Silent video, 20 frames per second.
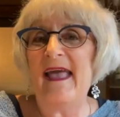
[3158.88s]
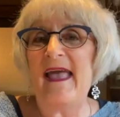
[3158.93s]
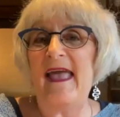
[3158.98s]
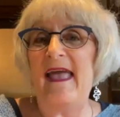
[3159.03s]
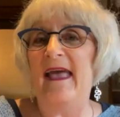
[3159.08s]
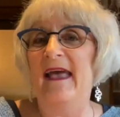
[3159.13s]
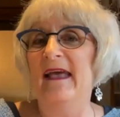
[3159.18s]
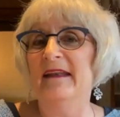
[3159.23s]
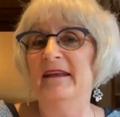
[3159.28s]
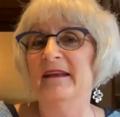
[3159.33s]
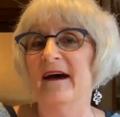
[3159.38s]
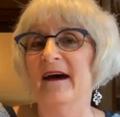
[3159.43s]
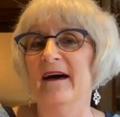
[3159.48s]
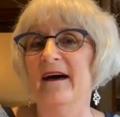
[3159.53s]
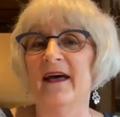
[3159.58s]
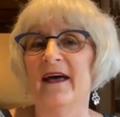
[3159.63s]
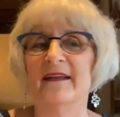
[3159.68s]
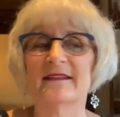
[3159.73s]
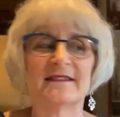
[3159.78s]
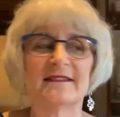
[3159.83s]
And
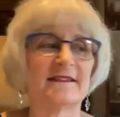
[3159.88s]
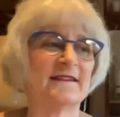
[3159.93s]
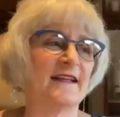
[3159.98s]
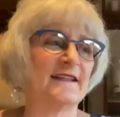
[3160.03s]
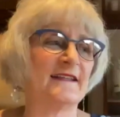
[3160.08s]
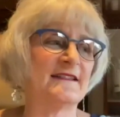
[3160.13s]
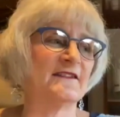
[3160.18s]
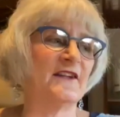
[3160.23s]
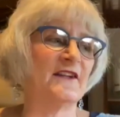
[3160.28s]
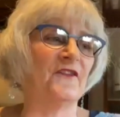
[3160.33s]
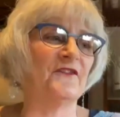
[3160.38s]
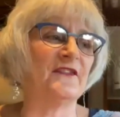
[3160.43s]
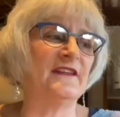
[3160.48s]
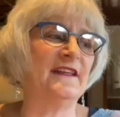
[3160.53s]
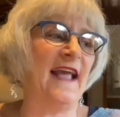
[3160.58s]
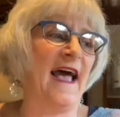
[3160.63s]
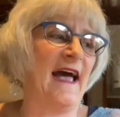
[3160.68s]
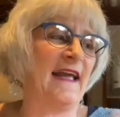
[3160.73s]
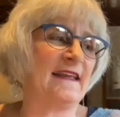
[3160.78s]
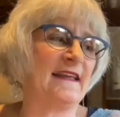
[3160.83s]
that's that's enough
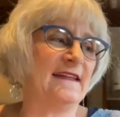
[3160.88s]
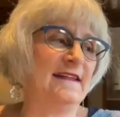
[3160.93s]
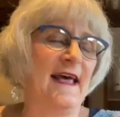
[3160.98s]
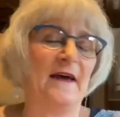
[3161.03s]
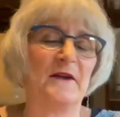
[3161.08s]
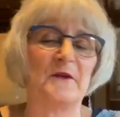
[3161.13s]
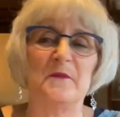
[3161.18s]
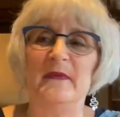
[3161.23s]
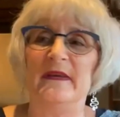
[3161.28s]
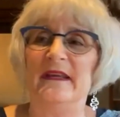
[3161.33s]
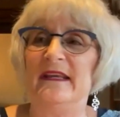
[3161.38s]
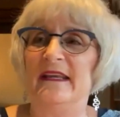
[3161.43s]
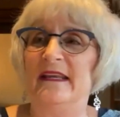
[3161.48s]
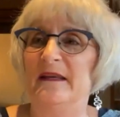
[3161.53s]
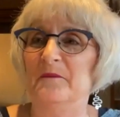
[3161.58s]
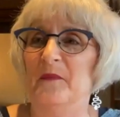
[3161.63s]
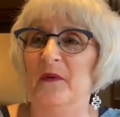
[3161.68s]
yakking out of me.